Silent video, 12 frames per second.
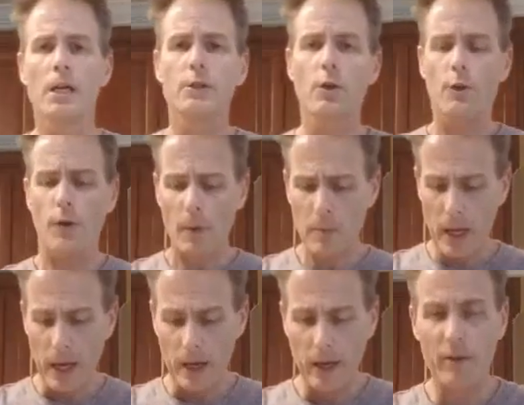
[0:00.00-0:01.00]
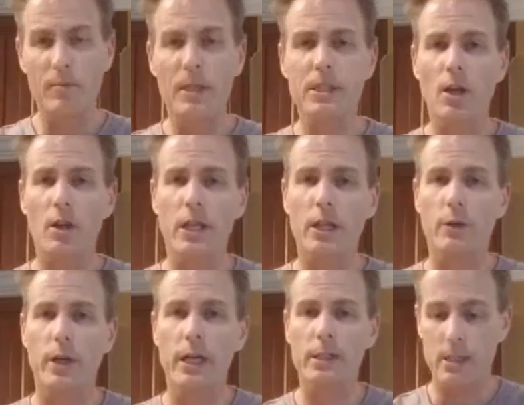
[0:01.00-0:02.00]
So from that, I've mixed all the
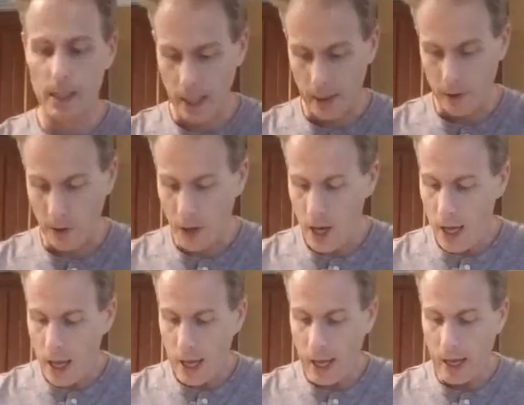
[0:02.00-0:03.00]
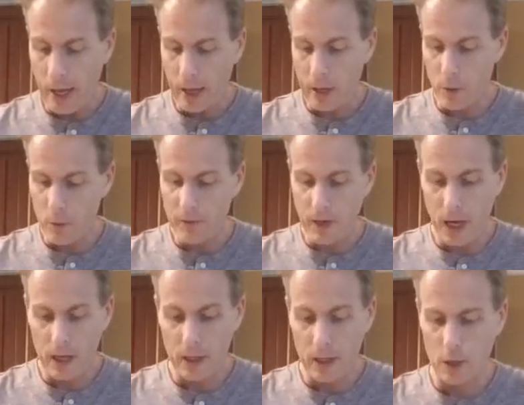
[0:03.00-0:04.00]
ingredients together, and we've
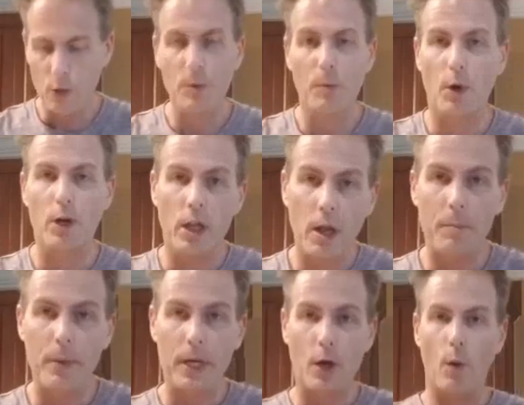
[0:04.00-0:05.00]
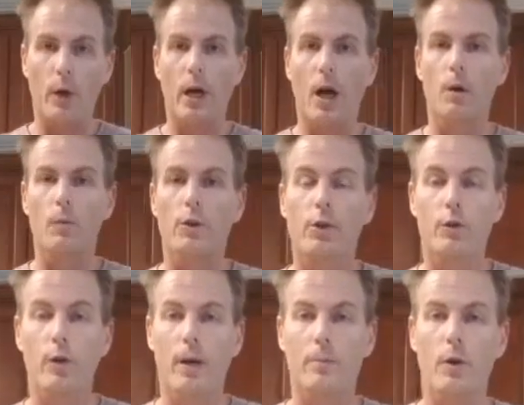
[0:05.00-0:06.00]
got a little bit more clumping going on with the
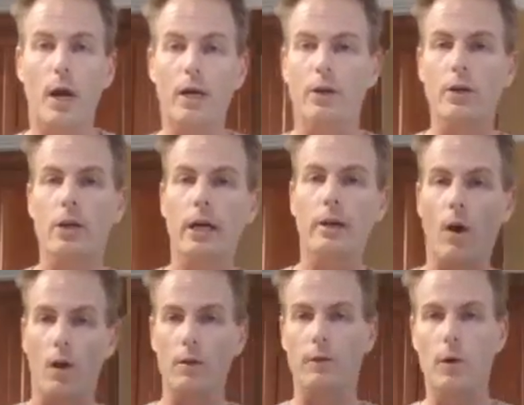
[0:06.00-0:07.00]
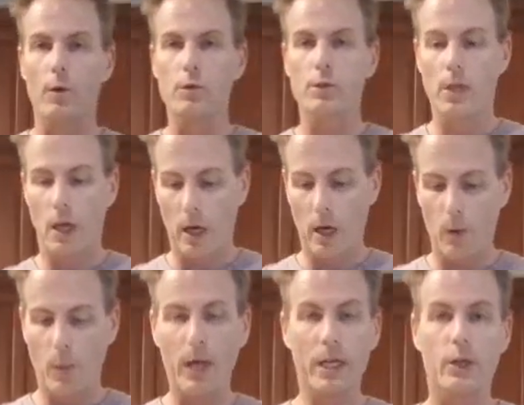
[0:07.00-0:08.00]
graham cracker and all of those
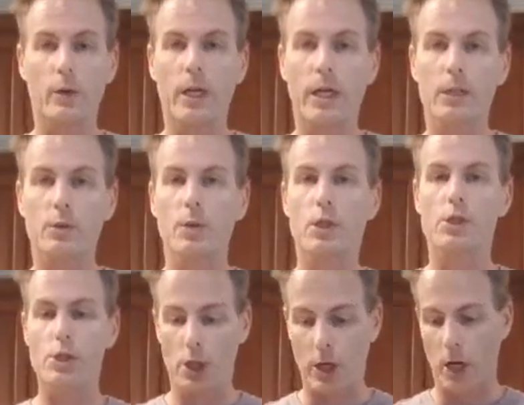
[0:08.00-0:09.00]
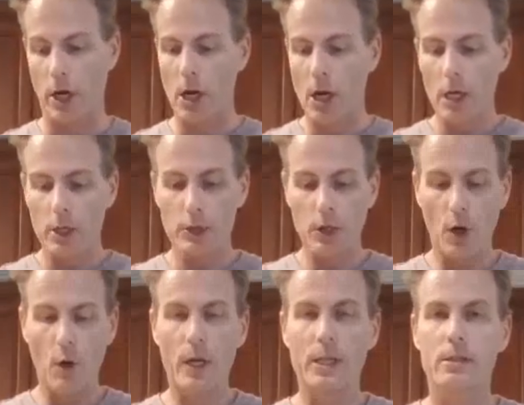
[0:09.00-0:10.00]
wet ingredients with the sugar.
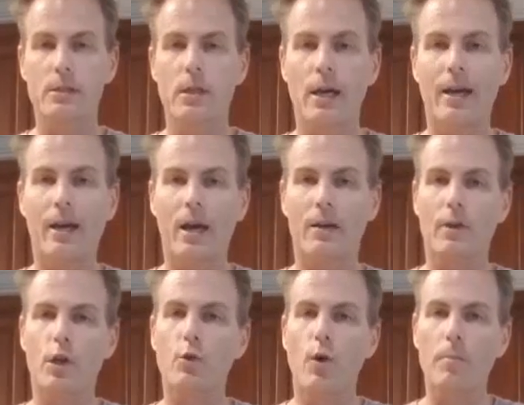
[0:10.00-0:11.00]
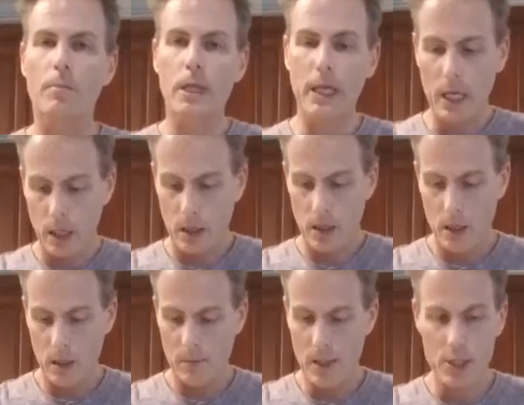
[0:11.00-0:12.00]
So it's a kind of a crumbly
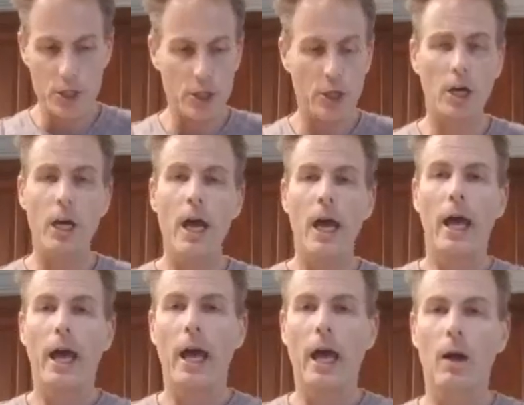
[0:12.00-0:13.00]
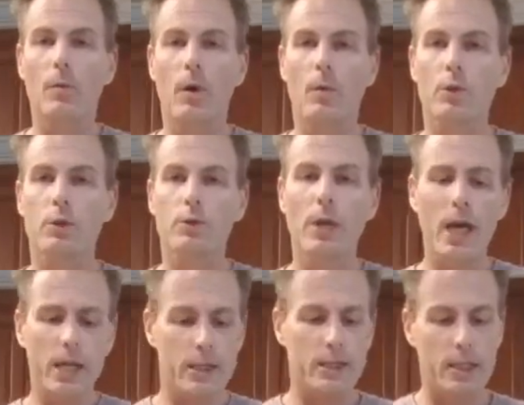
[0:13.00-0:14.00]
mixture, and what we'll do
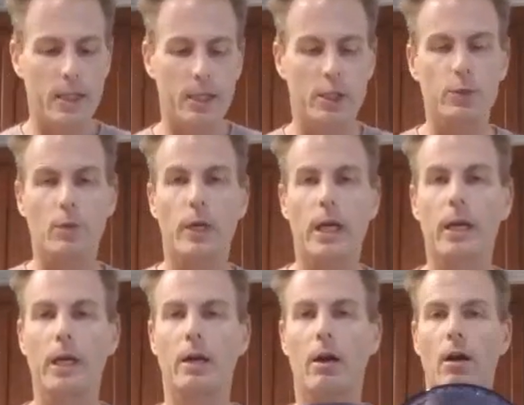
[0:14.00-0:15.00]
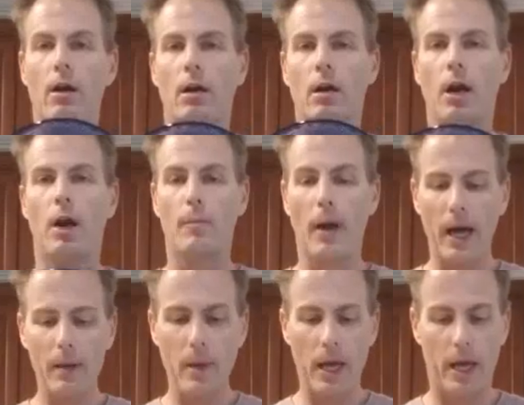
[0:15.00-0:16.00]
next is we'll get it in our
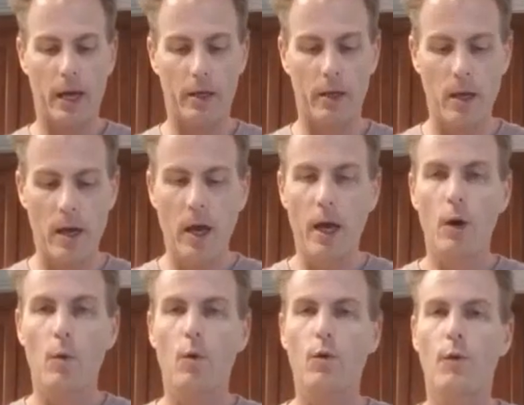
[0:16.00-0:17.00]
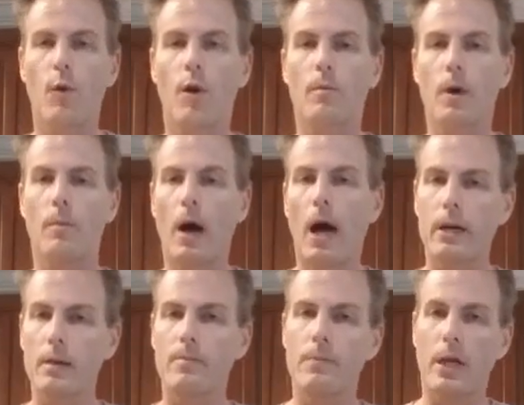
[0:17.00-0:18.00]
pie pan. We'll form a
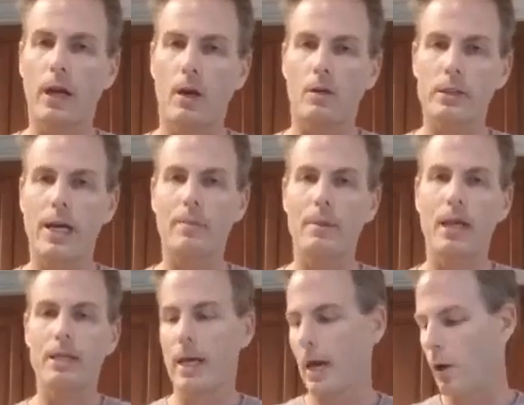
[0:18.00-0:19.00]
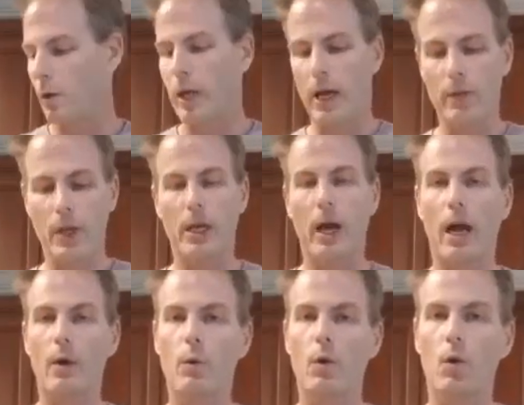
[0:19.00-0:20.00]
bottom, and I'll tap that down, and then
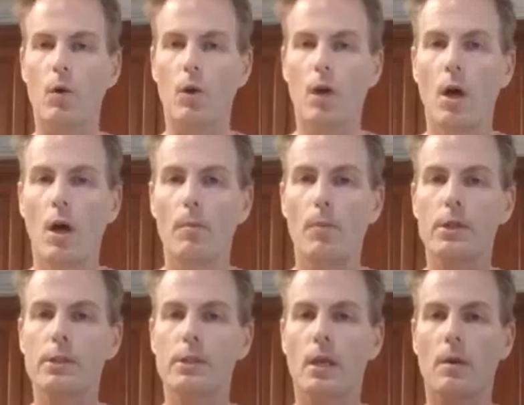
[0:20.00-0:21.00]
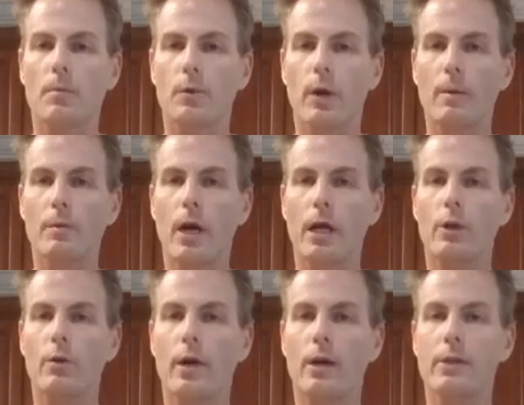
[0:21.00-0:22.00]
I will put some graham
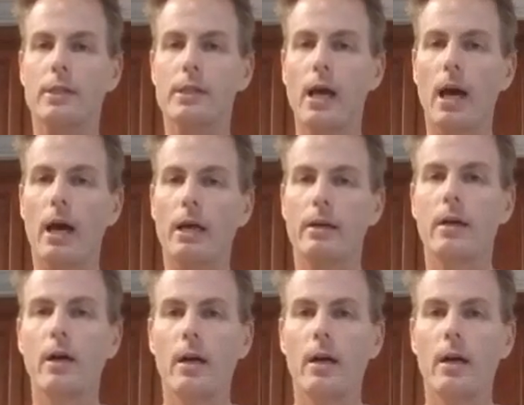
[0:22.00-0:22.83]
cracker around the side